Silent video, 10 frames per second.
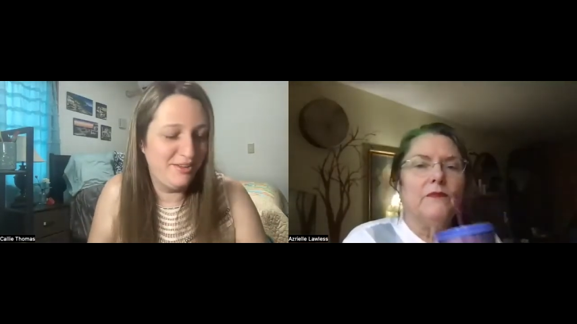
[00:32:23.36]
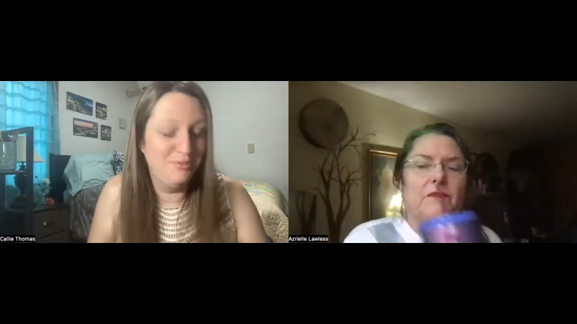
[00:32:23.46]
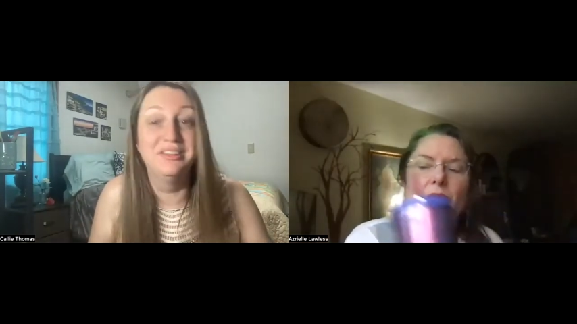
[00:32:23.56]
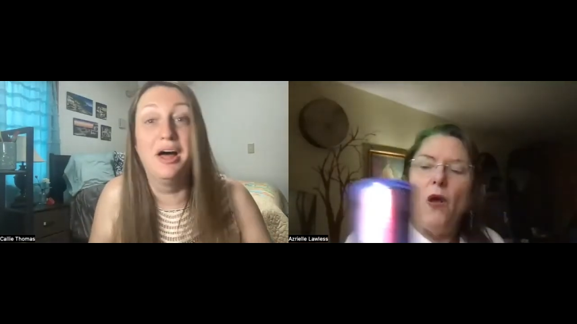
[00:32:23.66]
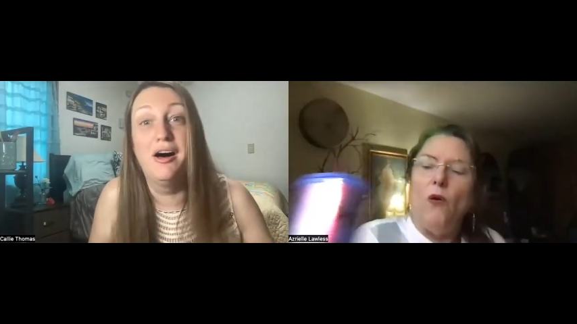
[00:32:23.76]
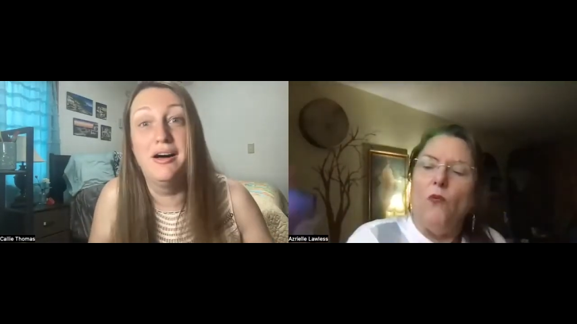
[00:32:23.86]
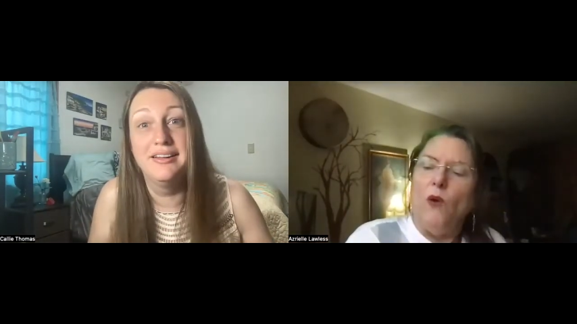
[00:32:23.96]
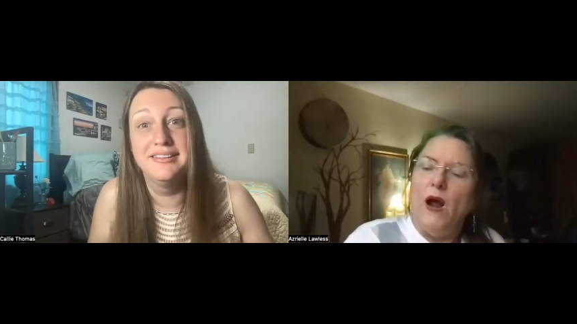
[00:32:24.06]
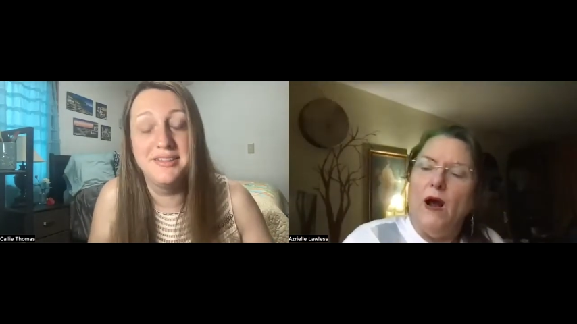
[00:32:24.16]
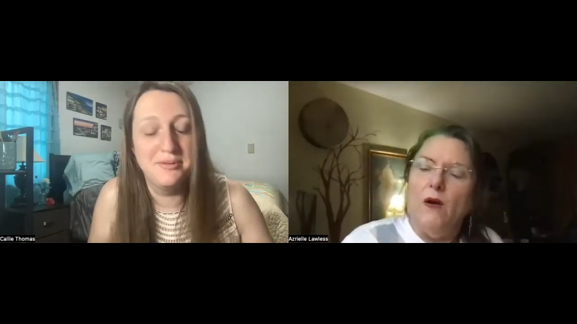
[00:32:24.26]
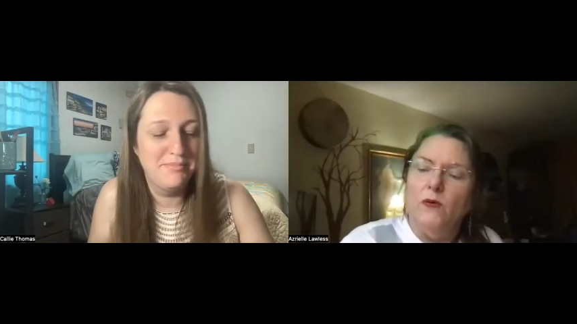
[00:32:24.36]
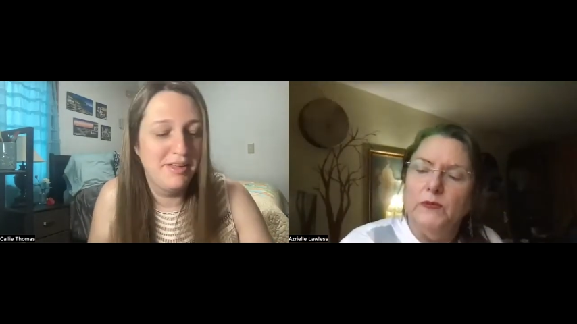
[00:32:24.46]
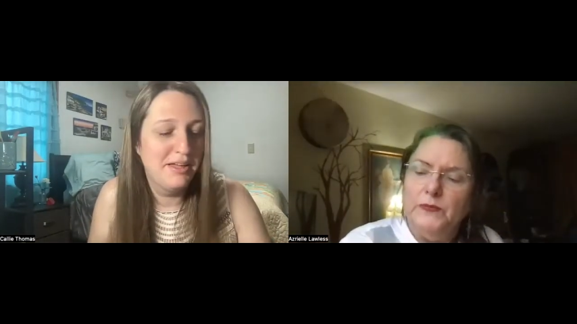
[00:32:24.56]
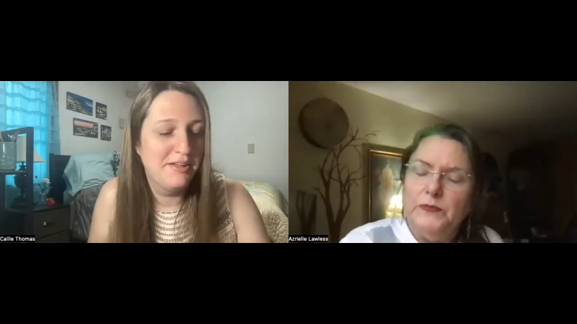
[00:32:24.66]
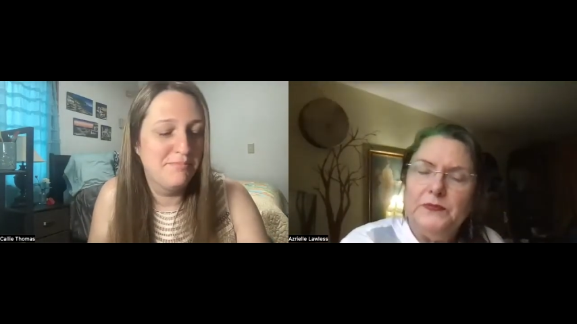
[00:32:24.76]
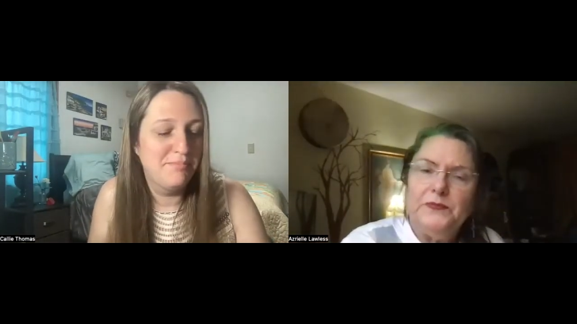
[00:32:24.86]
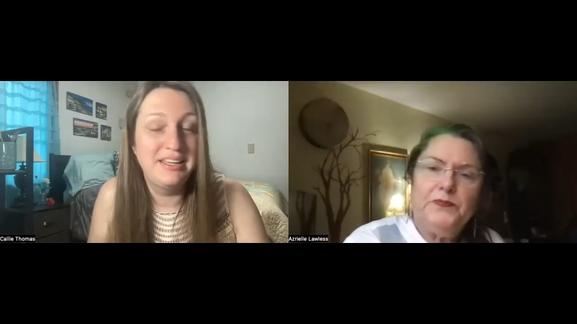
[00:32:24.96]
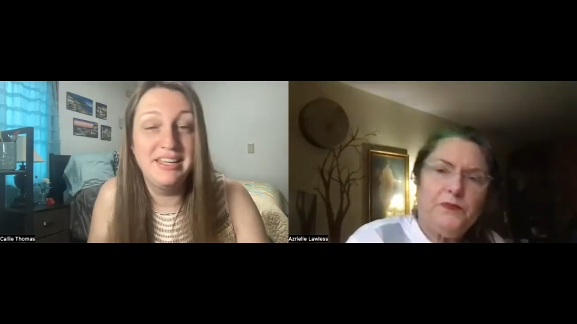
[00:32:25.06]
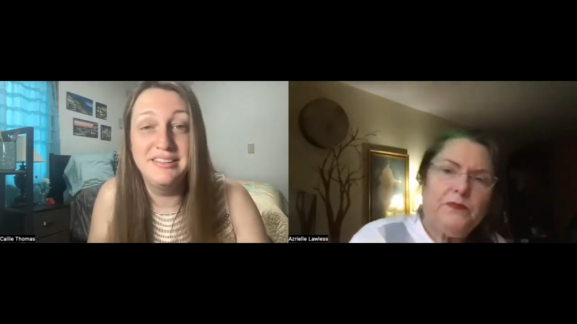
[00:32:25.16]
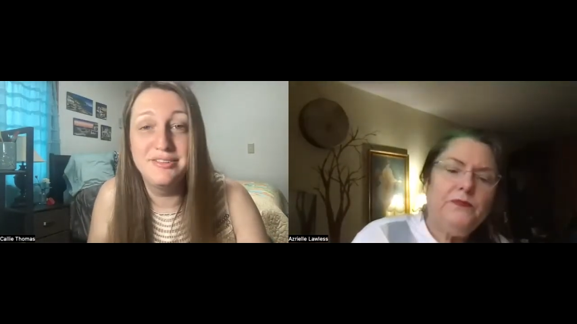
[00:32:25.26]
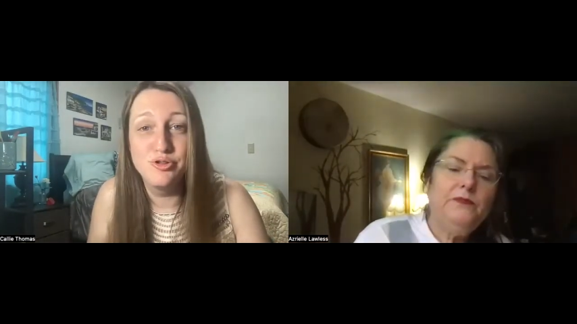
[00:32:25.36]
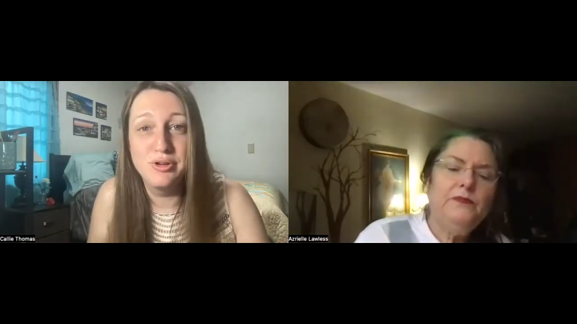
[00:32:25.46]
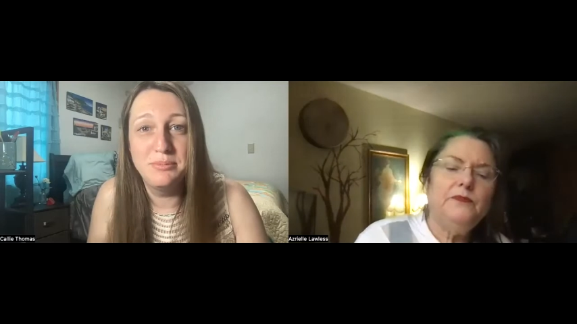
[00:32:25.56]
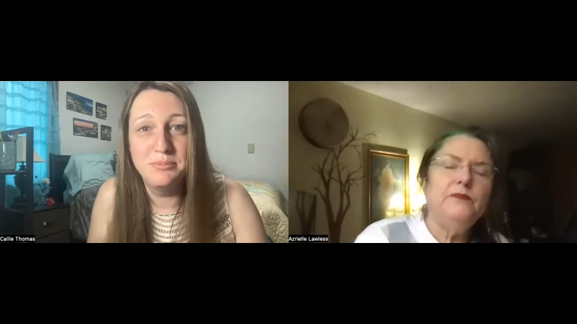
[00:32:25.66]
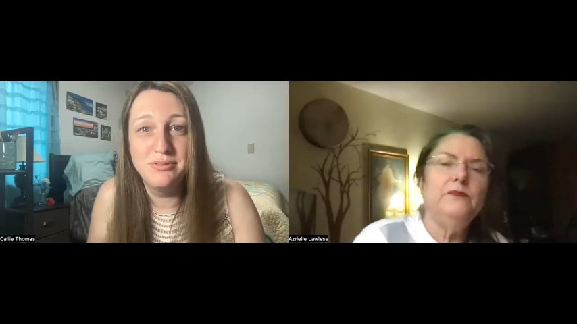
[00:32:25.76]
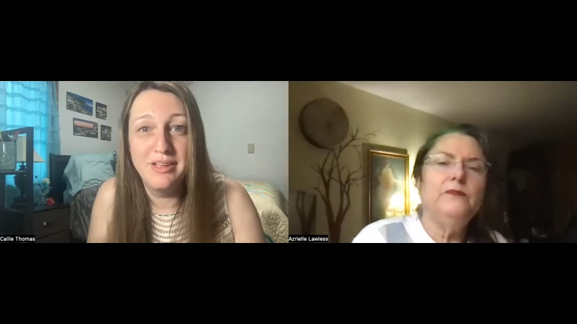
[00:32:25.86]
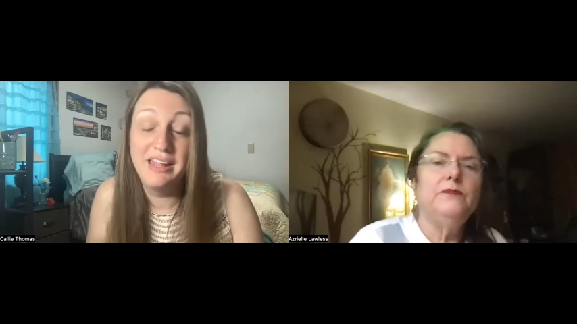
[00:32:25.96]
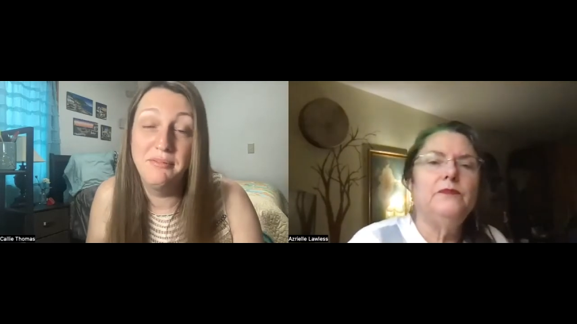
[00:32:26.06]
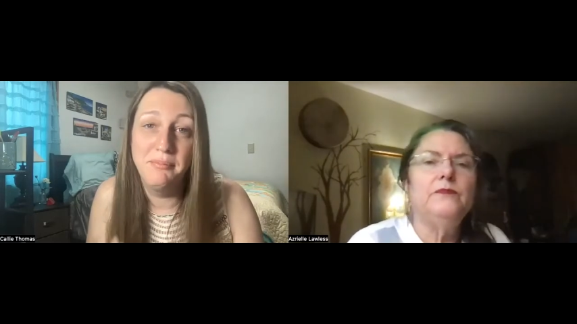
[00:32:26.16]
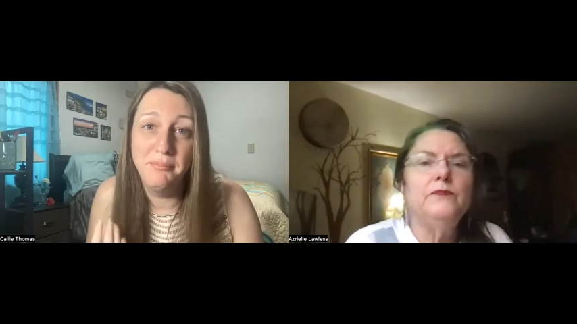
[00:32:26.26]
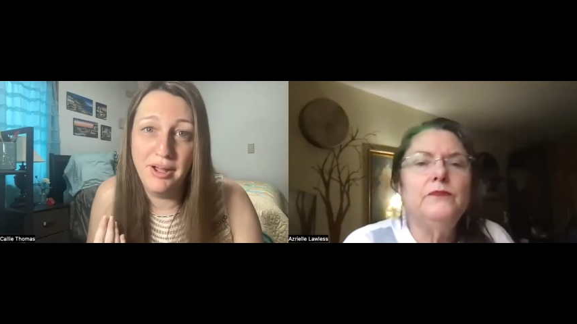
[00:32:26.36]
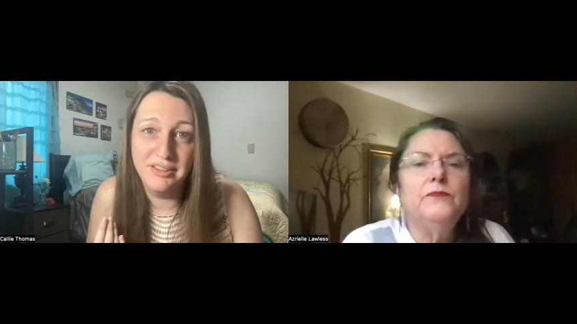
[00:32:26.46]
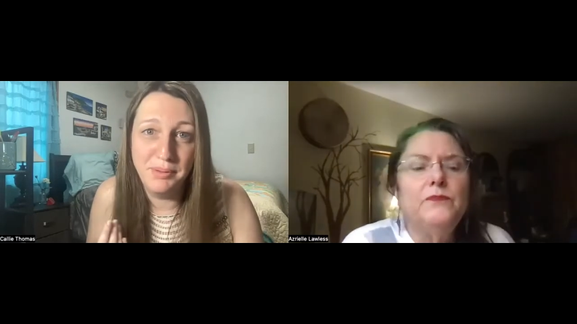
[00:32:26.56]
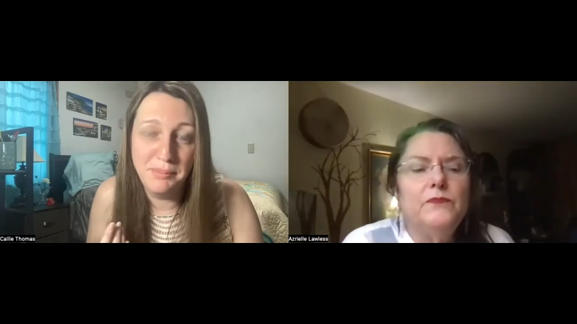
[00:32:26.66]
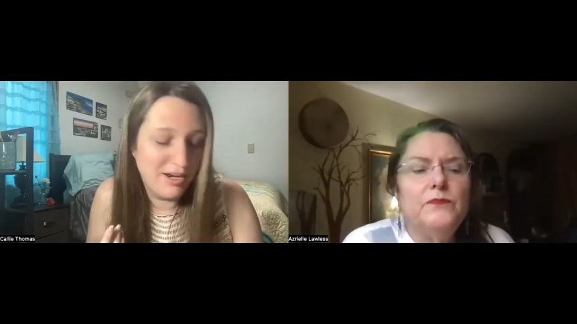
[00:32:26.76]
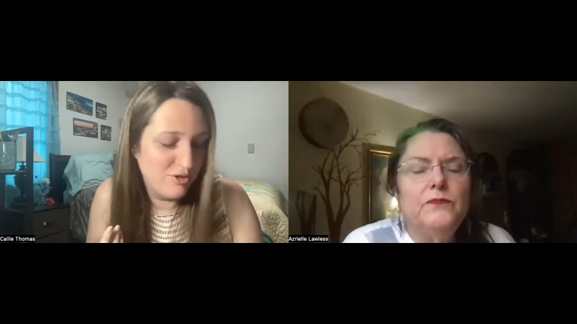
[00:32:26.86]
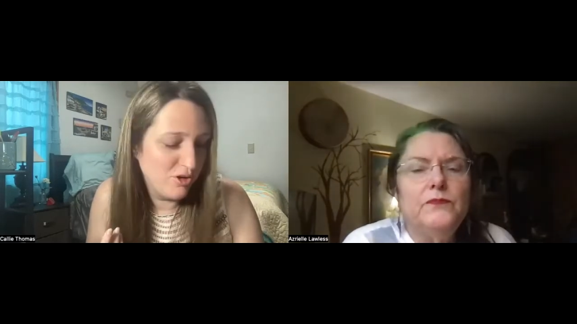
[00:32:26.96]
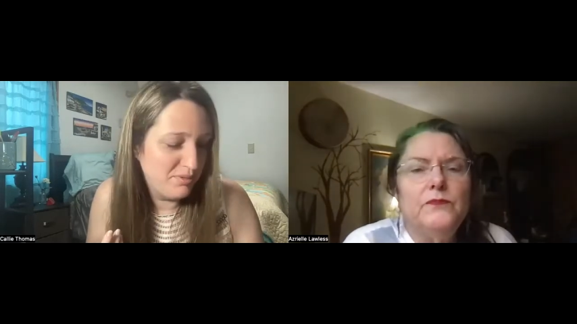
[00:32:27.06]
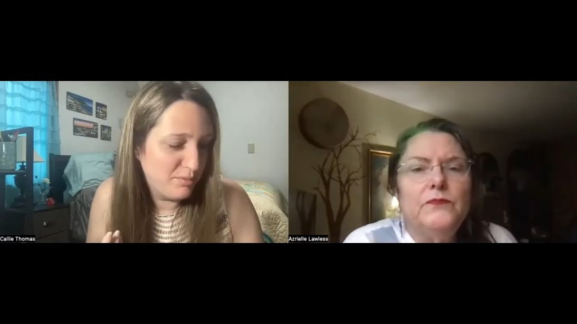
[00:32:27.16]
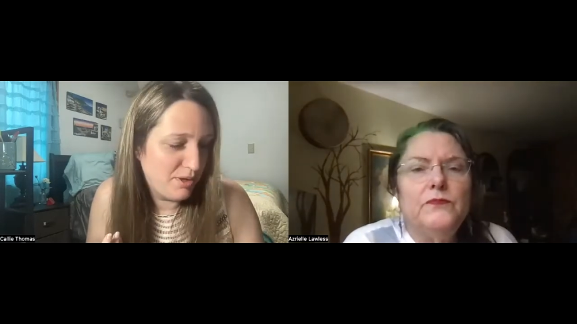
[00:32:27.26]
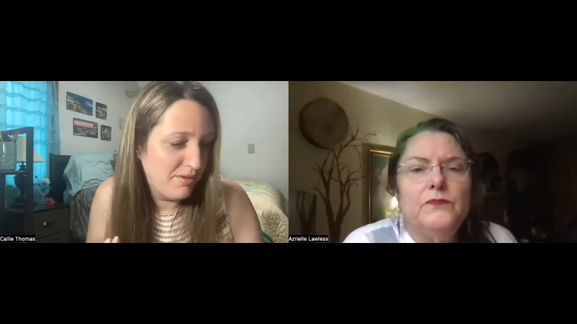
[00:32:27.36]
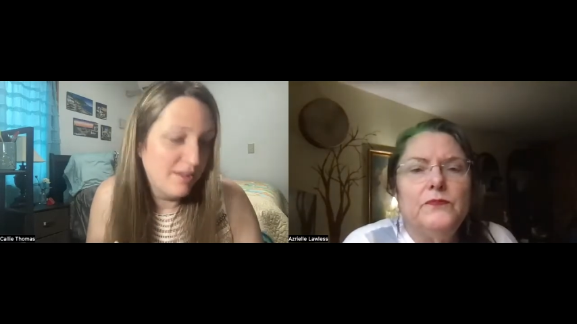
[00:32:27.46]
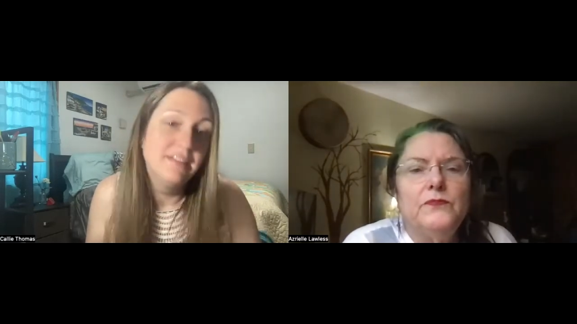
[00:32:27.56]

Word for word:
Speaker 1: It was oh, awesome. Oh, My kids' dream and possibly my dream as well.